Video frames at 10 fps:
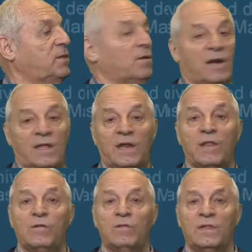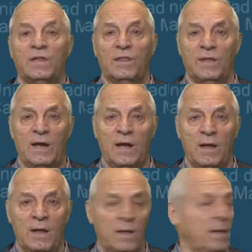which has coefficients
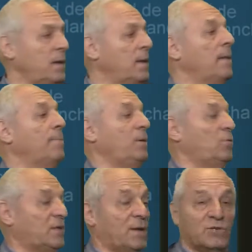1 2 0 1